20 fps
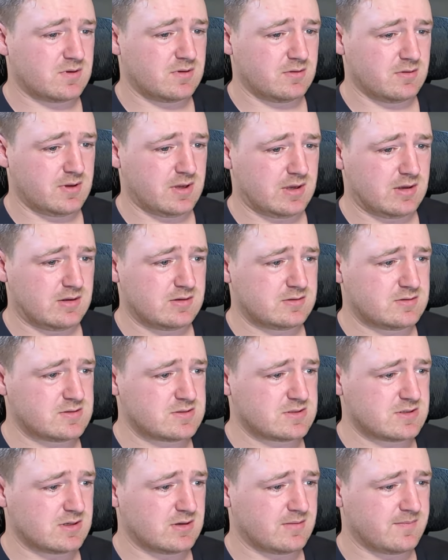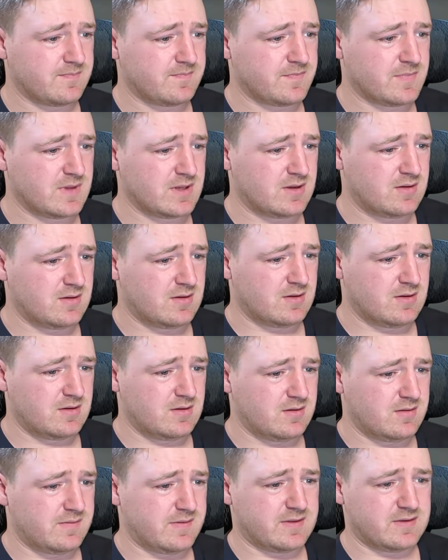Okay. Interesting.
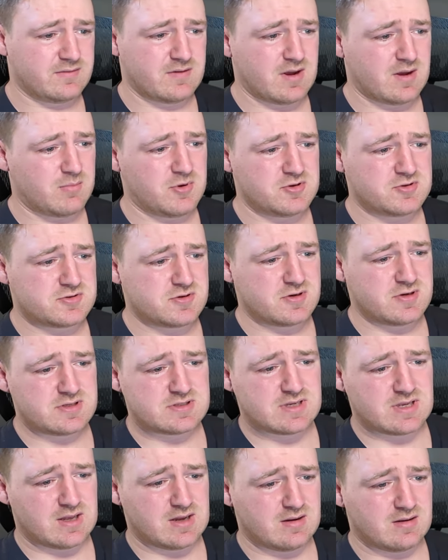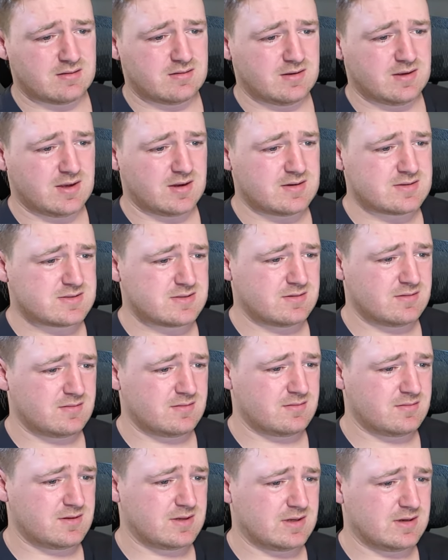And the Rabbits are just kind of, yeah, just,
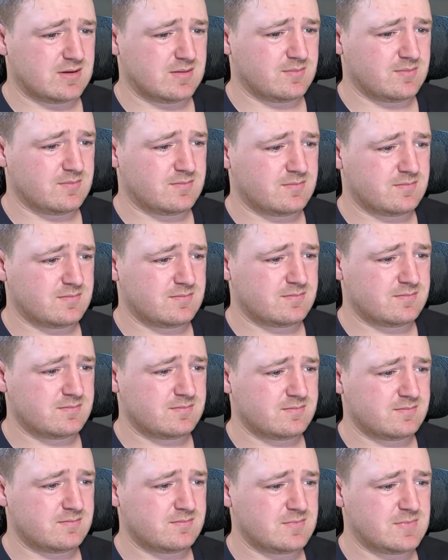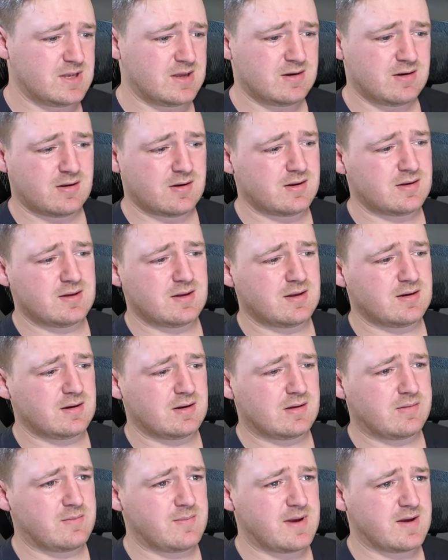yeah, not a ton
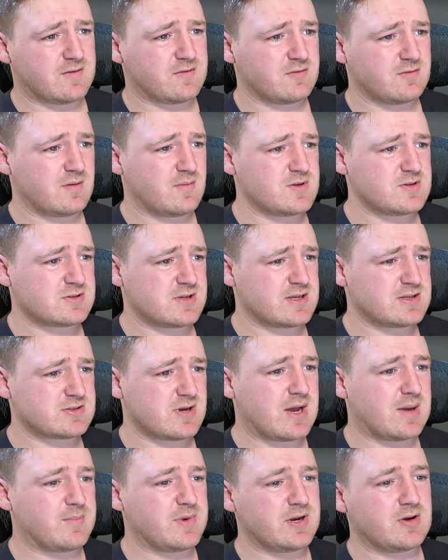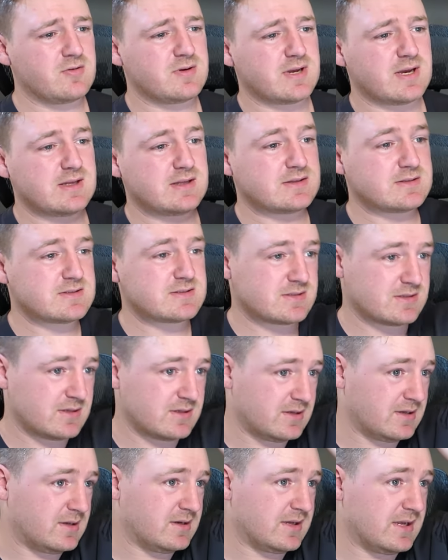coming back for the Rabbits. Okay. So I'm in the Titans.
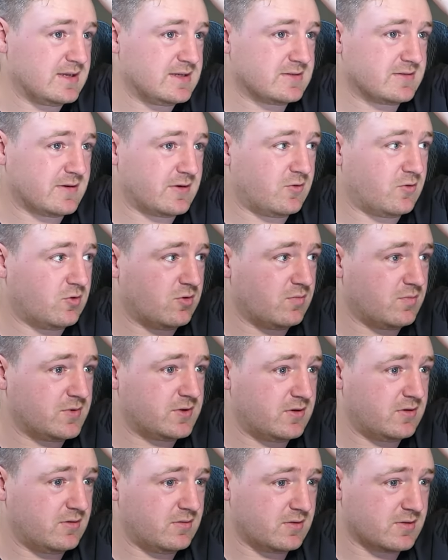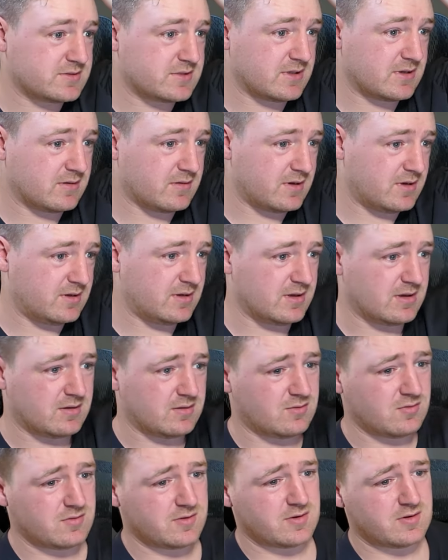Titans are at home too. Looks like, right? Yeah.
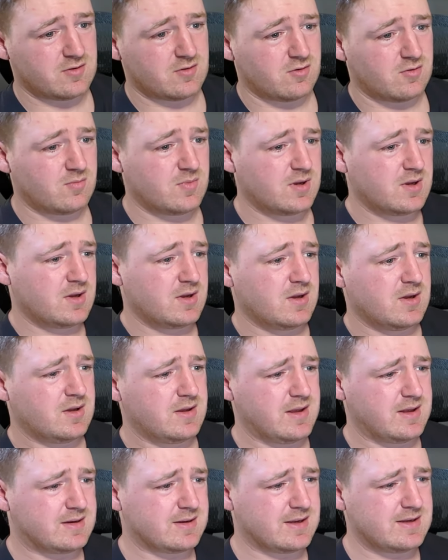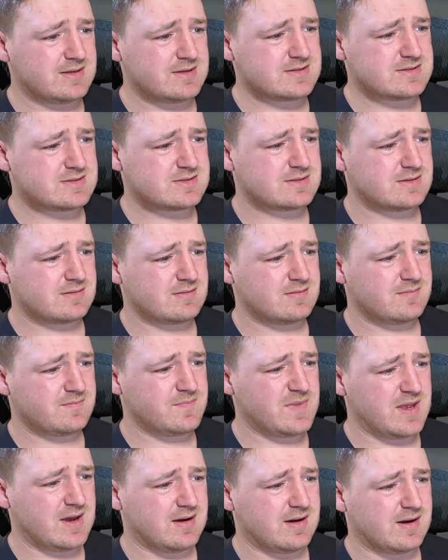They're at home. Yeah. Titans.
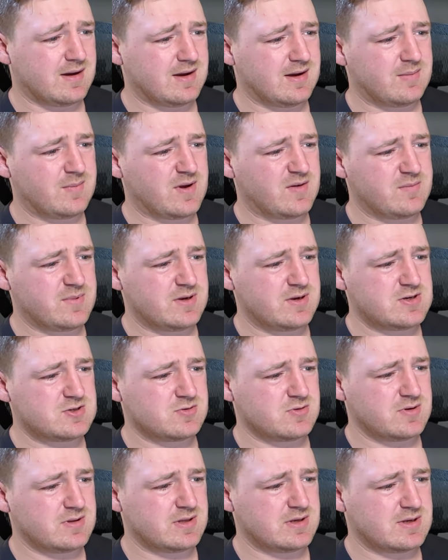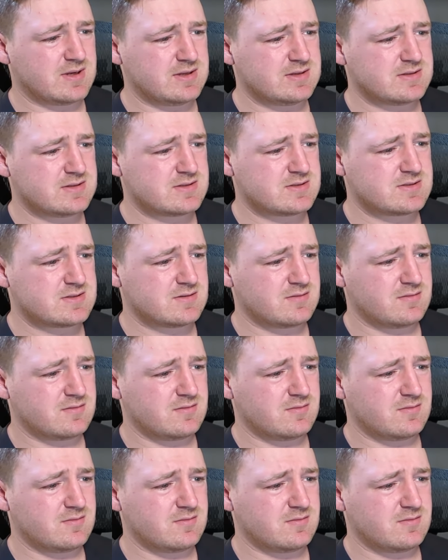Yeah. I've been enjoying the Titans.